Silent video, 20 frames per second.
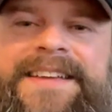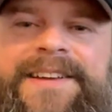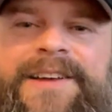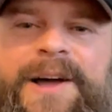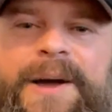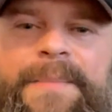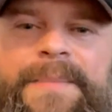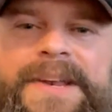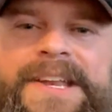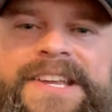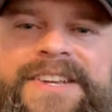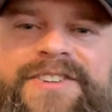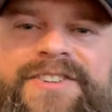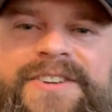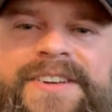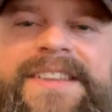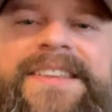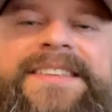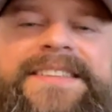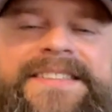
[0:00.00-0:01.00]

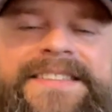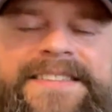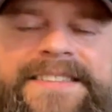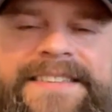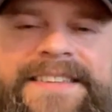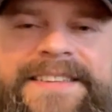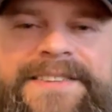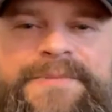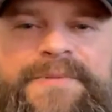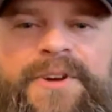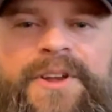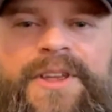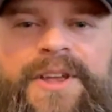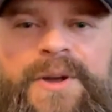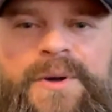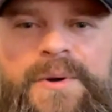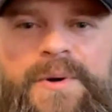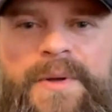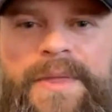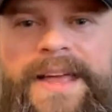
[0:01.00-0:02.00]
combination is really
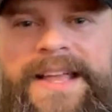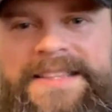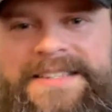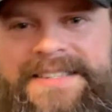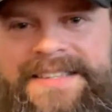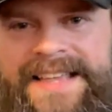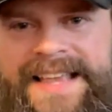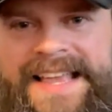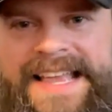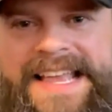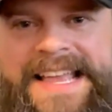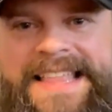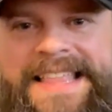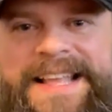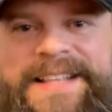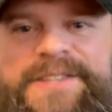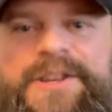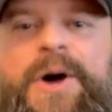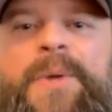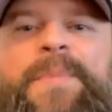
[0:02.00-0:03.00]
cool. That's
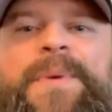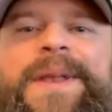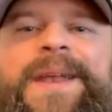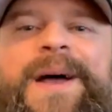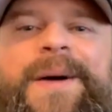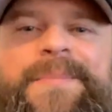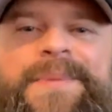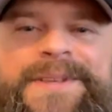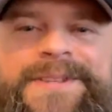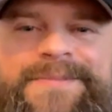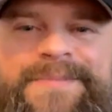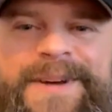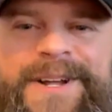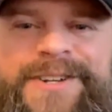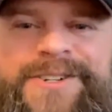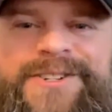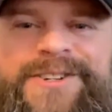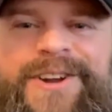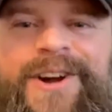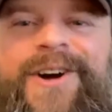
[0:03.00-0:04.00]
opened up as
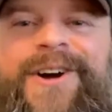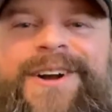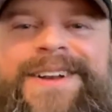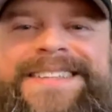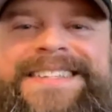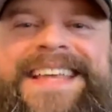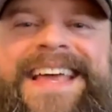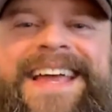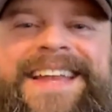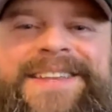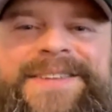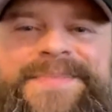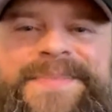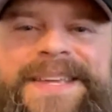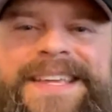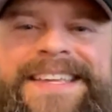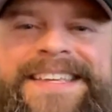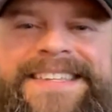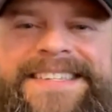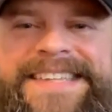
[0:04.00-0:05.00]
much art side to
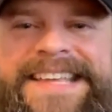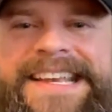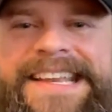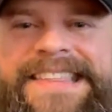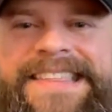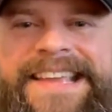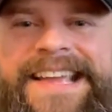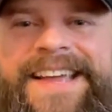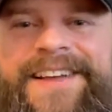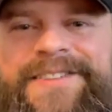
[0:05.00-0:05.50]
me as anything